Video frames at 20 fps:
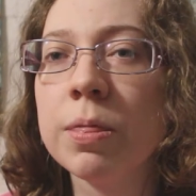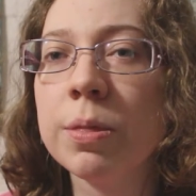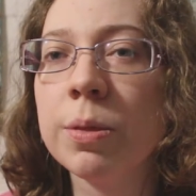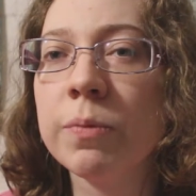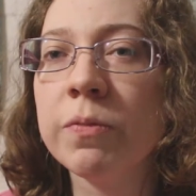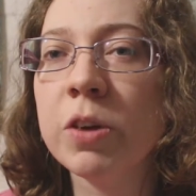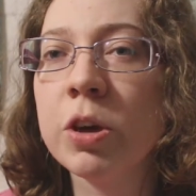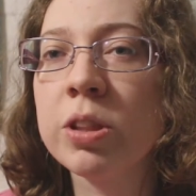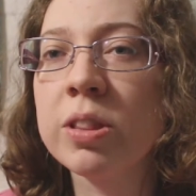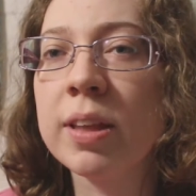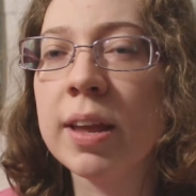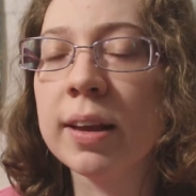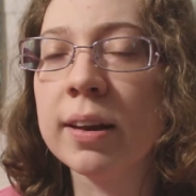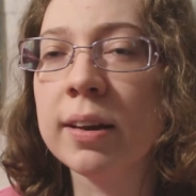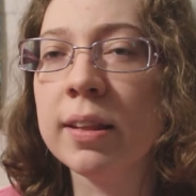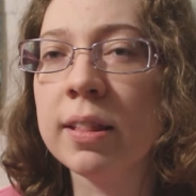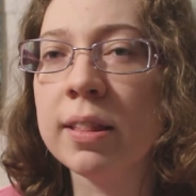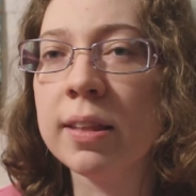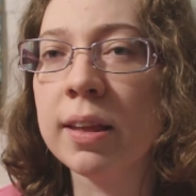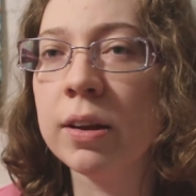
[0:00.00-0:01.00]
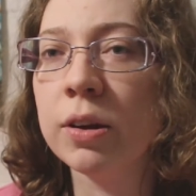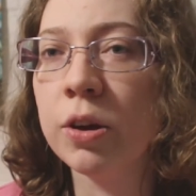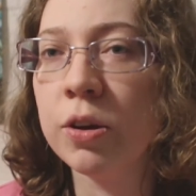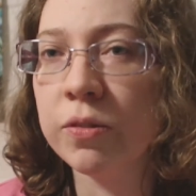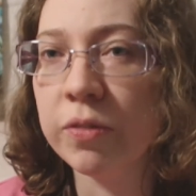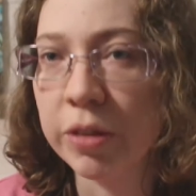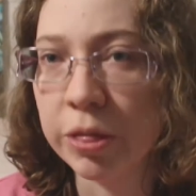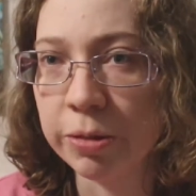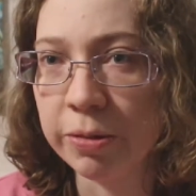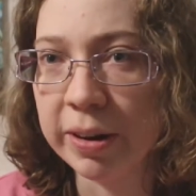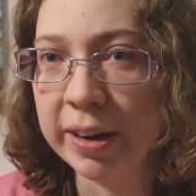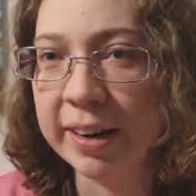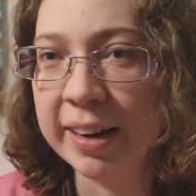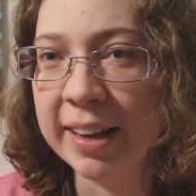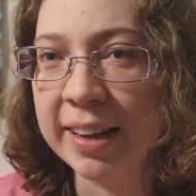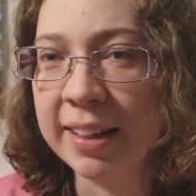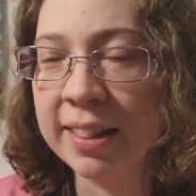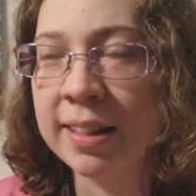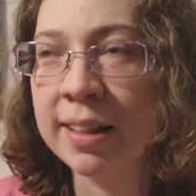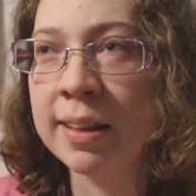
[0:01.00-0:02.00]
The first act is set over 3
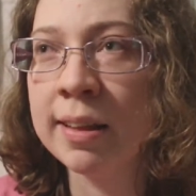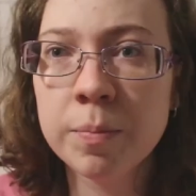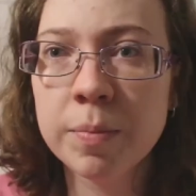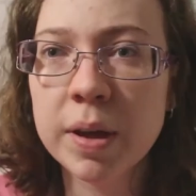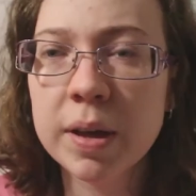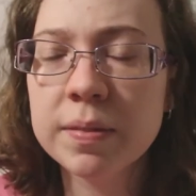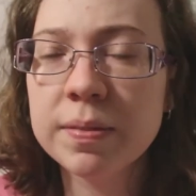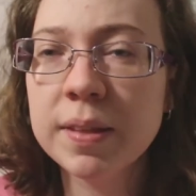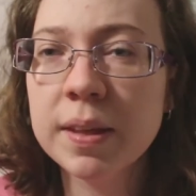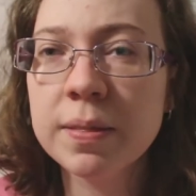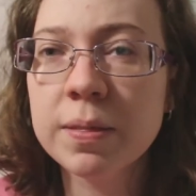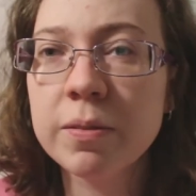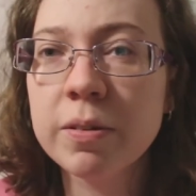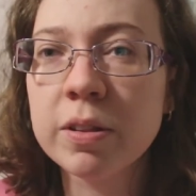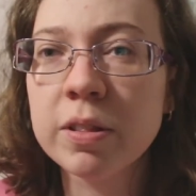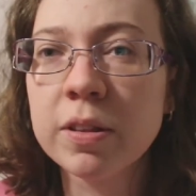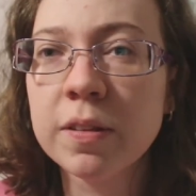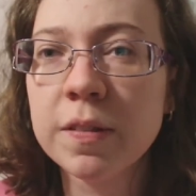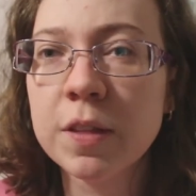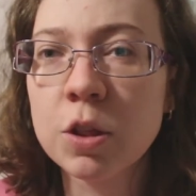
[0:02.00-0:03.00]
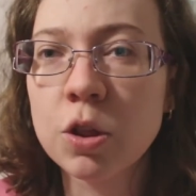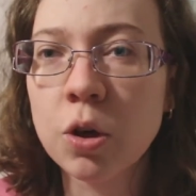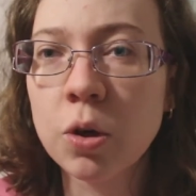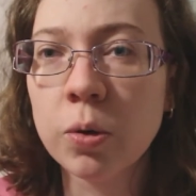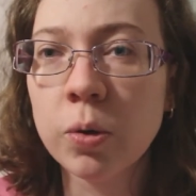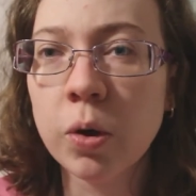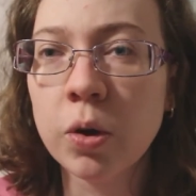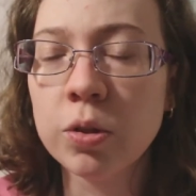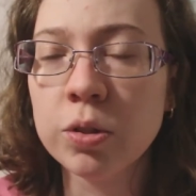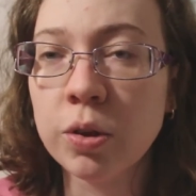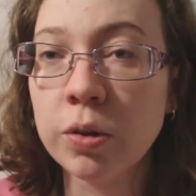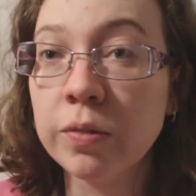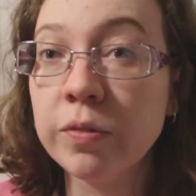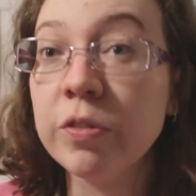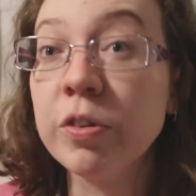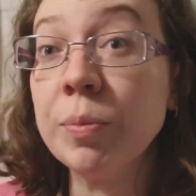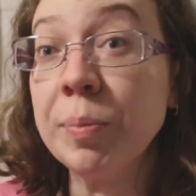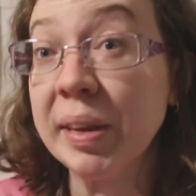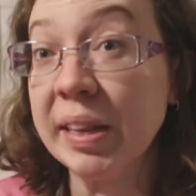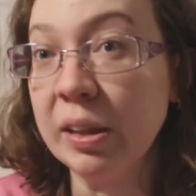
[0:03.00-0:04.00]
days, but then the rest of the show goes on
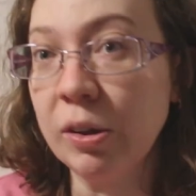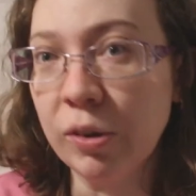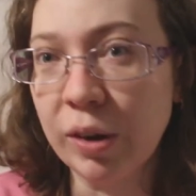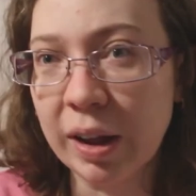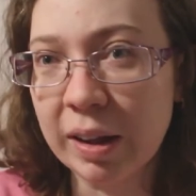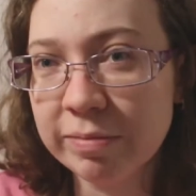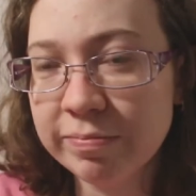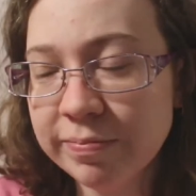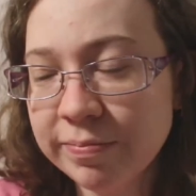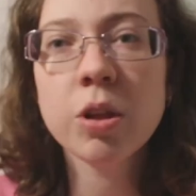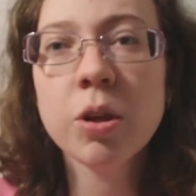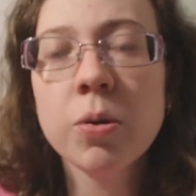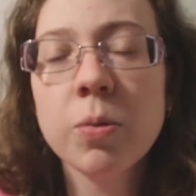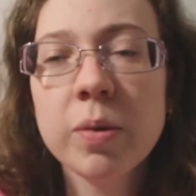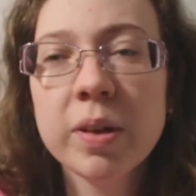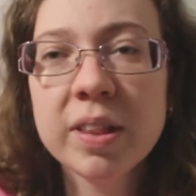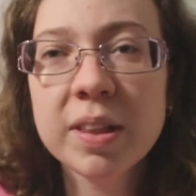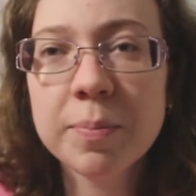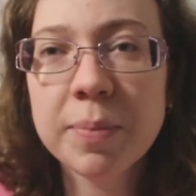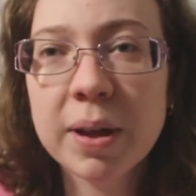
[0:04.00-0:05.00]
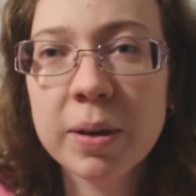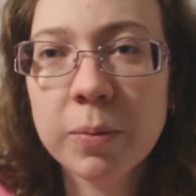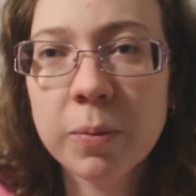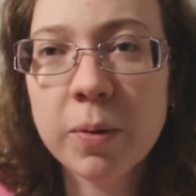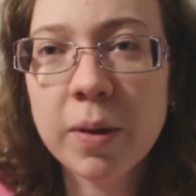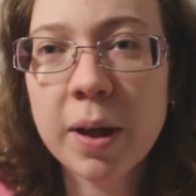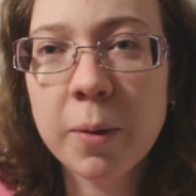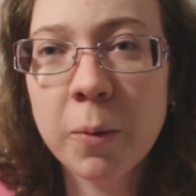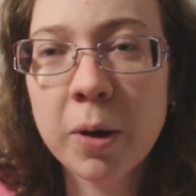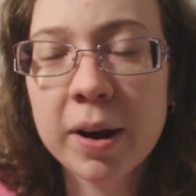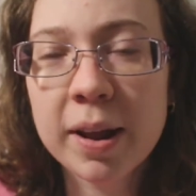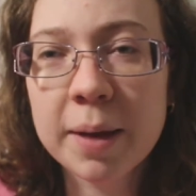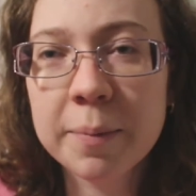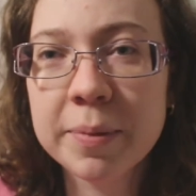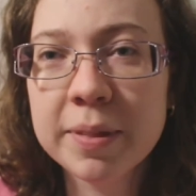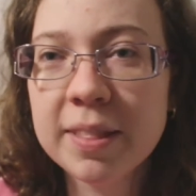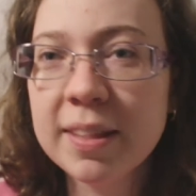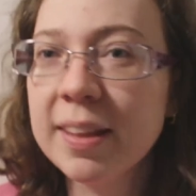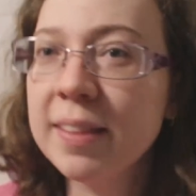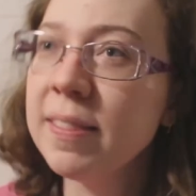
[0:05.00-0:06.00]
for a bit longer. So it's about what
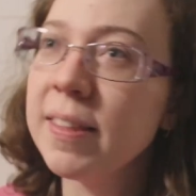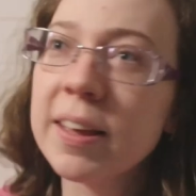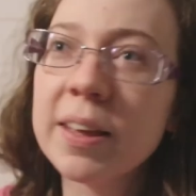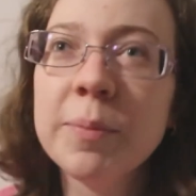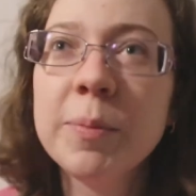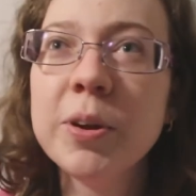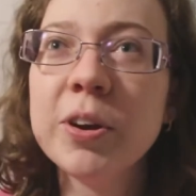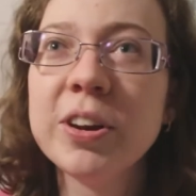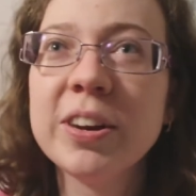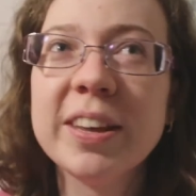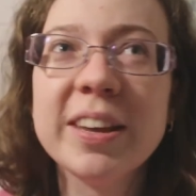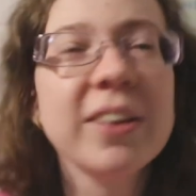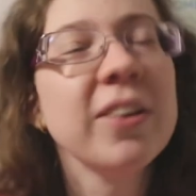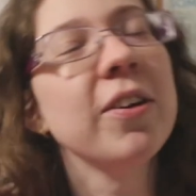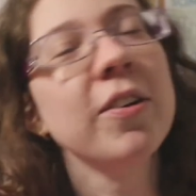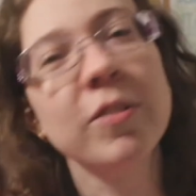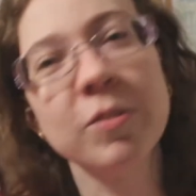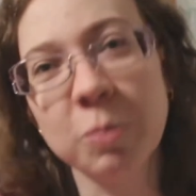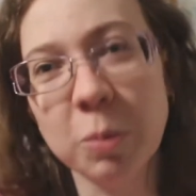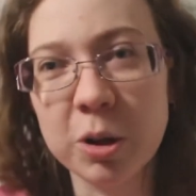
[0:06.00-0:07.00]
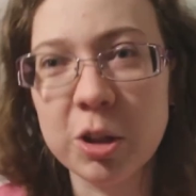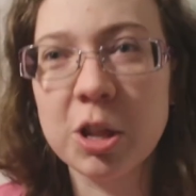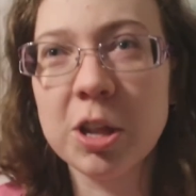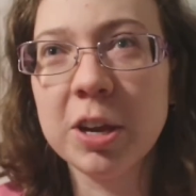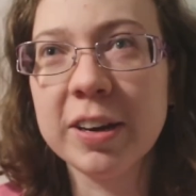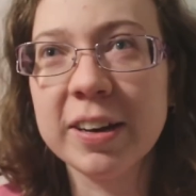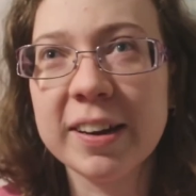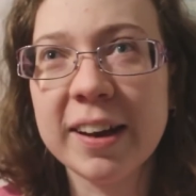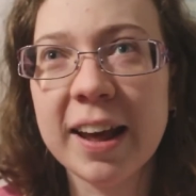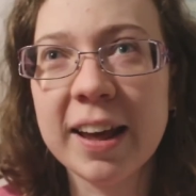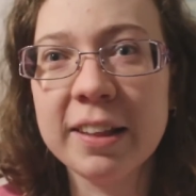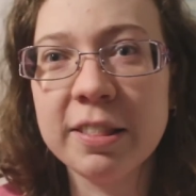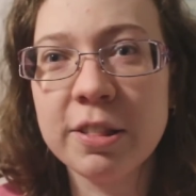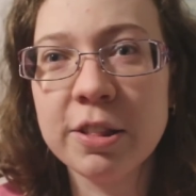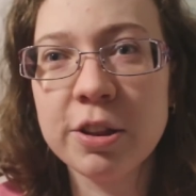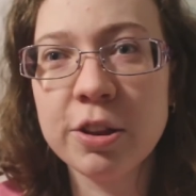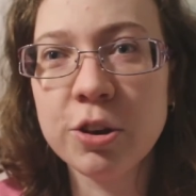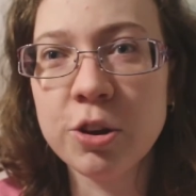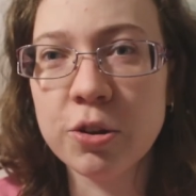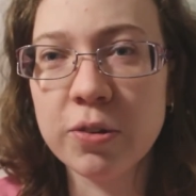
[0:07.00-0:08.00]
happens in the community of Washington
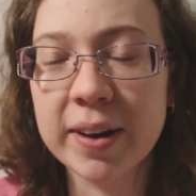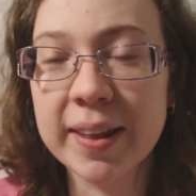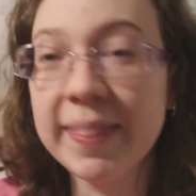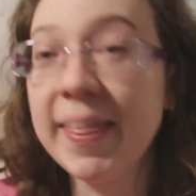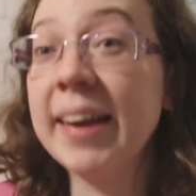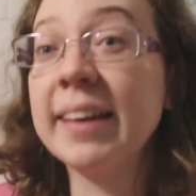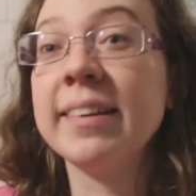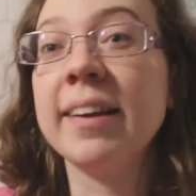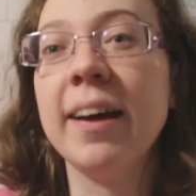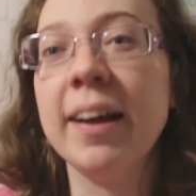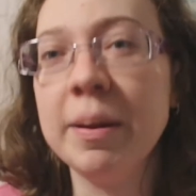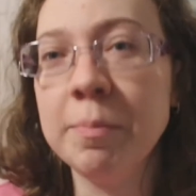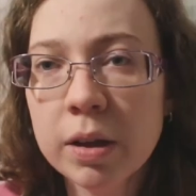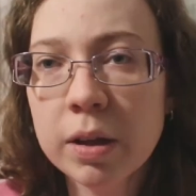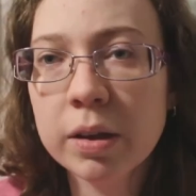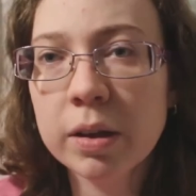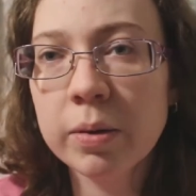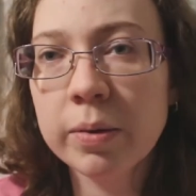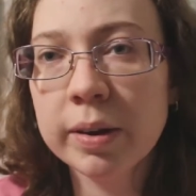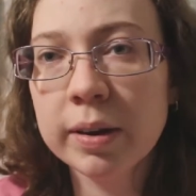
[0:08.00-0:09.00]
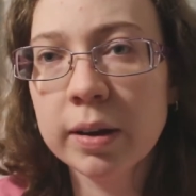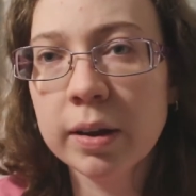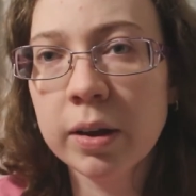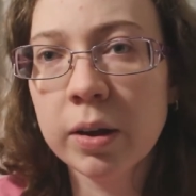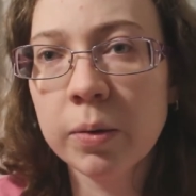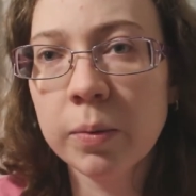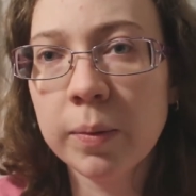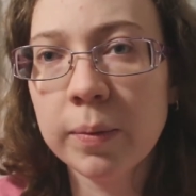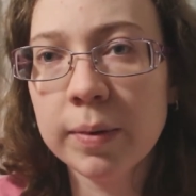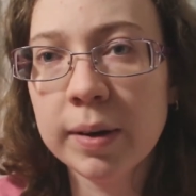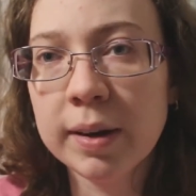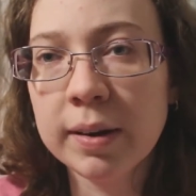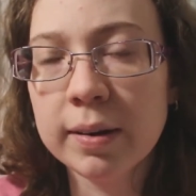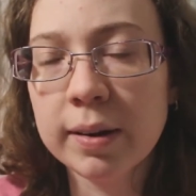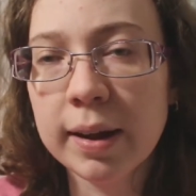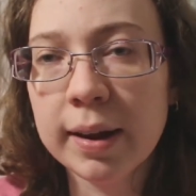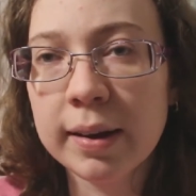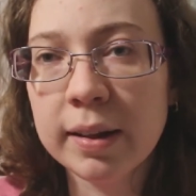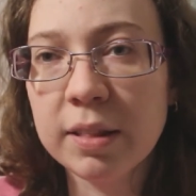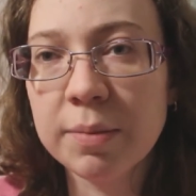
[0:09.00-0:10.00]
Heights during that time. I'm not going to go
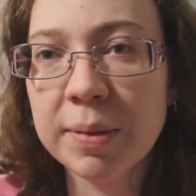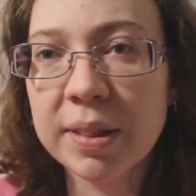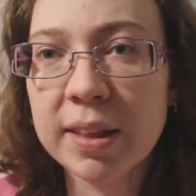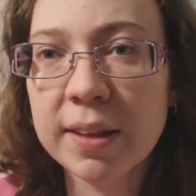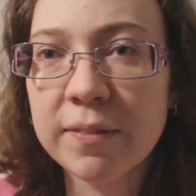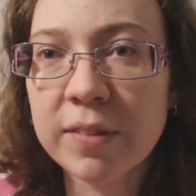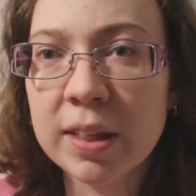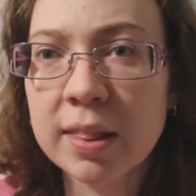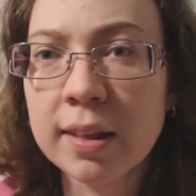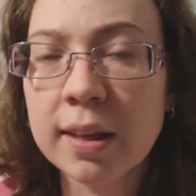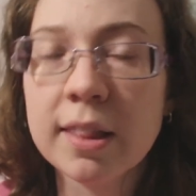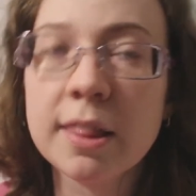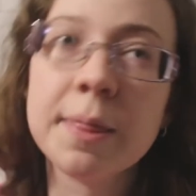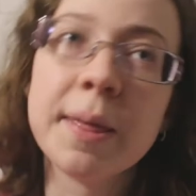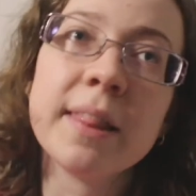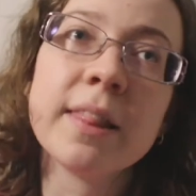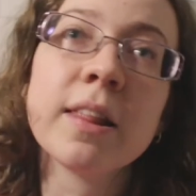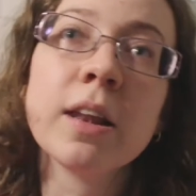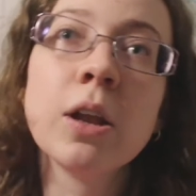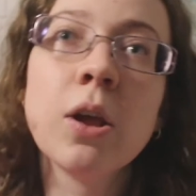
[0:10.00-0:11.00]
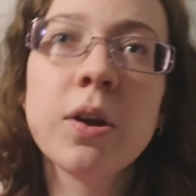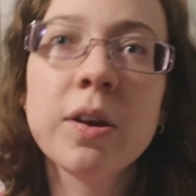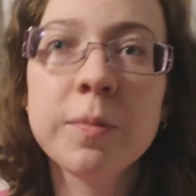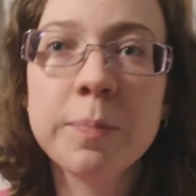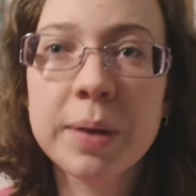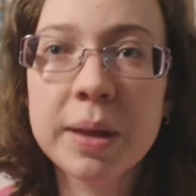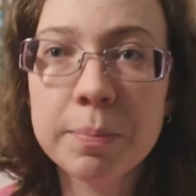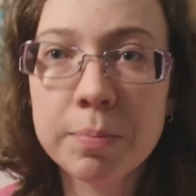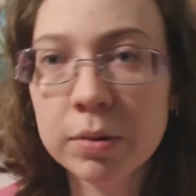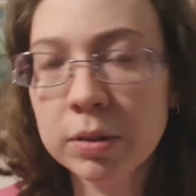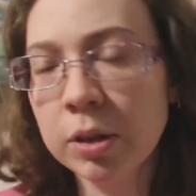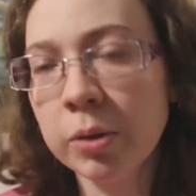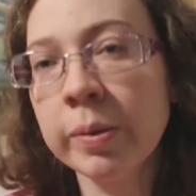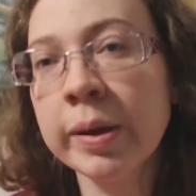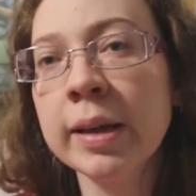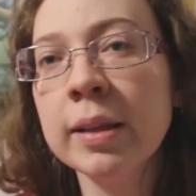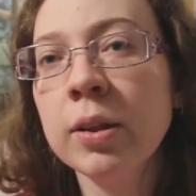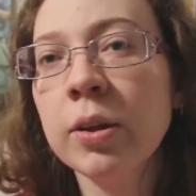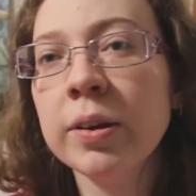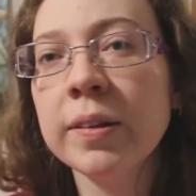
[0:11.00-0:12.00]
into any specifics because there's a lot of people
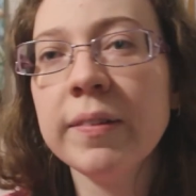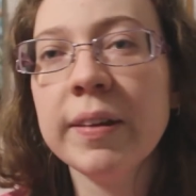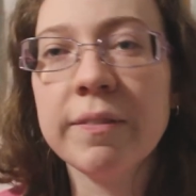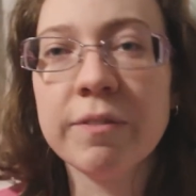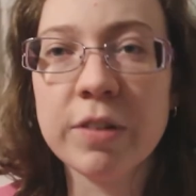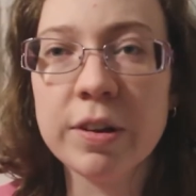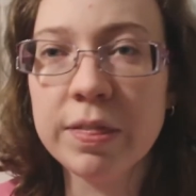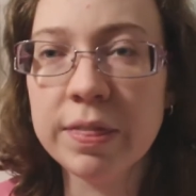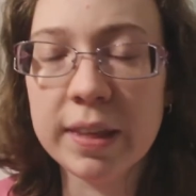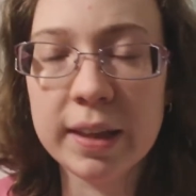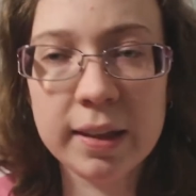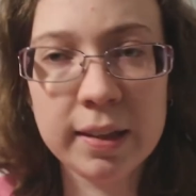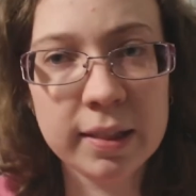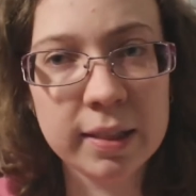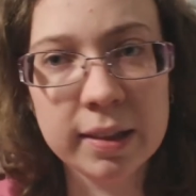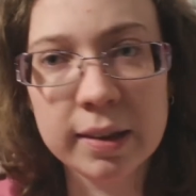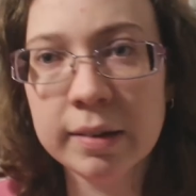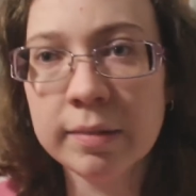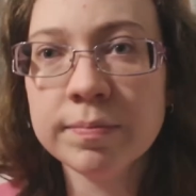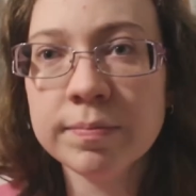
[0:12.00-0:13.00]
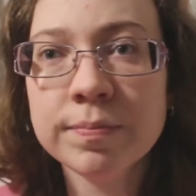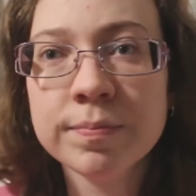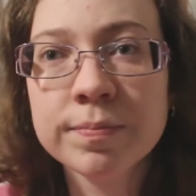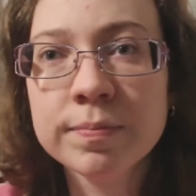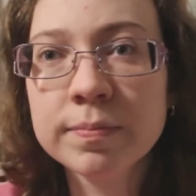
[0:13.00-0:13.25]
doing a lot of different things and